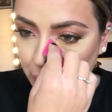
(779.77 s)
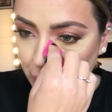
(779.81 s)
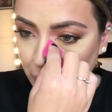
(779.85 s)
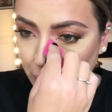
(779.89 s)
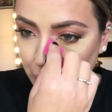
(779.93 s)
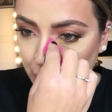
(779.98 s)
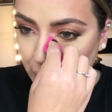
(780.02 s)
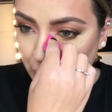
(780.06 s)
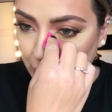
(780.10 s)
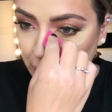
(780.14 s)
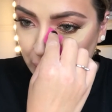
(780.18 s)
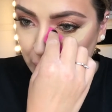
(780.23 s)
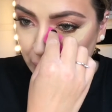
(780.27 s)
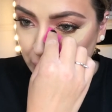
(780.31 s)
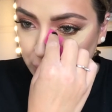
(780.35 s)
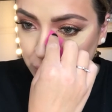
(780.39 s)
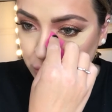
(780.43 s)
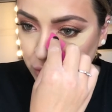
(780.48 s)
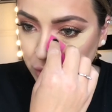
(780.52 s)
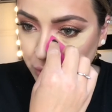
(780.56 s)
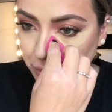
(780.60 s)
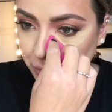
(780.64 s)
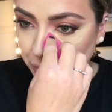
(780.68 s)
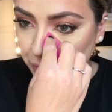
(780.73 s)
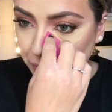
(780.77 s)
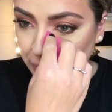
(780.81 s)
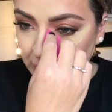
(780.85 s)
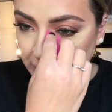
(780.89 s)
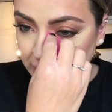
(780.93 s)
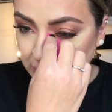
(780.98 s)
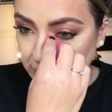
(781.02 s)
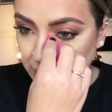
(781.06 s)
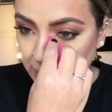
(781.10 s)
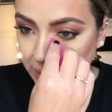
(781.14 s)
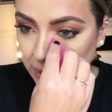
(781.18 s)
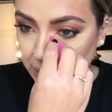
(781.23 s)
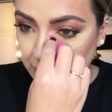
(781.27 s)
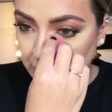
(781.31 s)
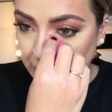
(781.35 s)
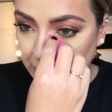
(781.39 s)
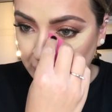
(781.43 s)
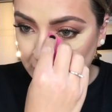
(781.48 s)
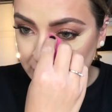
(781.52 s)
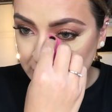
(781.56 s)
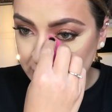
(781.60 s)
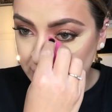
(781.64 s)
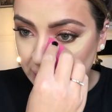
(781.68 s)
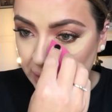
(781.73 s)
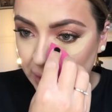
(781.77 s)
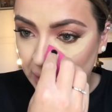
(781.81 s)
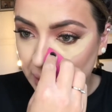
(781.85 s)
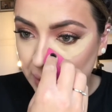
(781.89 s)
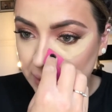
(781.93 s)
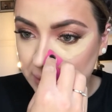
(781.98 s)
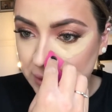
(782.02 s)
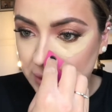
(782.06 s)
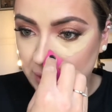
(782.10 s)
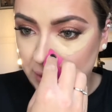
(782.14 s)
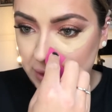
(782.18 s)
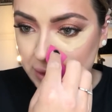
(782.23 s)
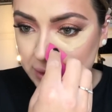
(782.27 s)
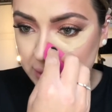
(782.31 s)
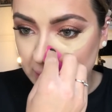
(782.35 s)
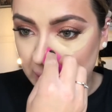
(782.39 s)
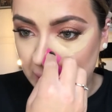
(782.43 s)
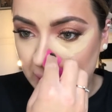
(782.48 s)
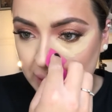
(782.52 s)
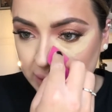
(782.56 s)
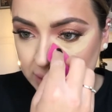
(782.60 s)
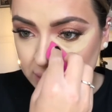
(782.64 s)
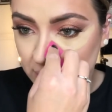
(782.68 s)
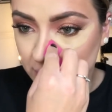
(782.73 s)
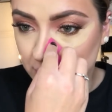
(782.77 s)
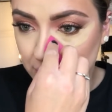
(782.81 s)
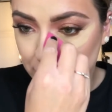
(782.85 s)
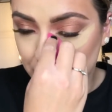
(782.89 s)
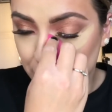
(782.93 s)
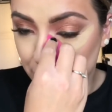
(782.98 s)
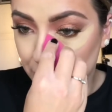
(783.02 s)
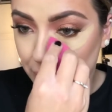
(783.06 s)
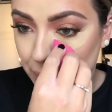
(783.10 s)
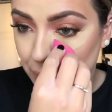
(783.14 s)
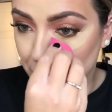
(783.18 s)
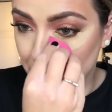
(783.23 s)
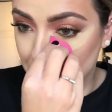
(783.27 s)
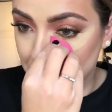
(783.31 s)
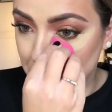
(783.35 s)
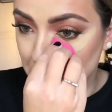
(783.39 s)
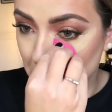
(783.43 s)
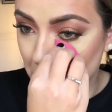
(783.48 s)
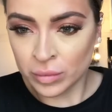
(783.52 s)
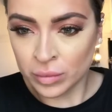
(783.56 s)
Again, just pressing that concealer to the sides of the nose.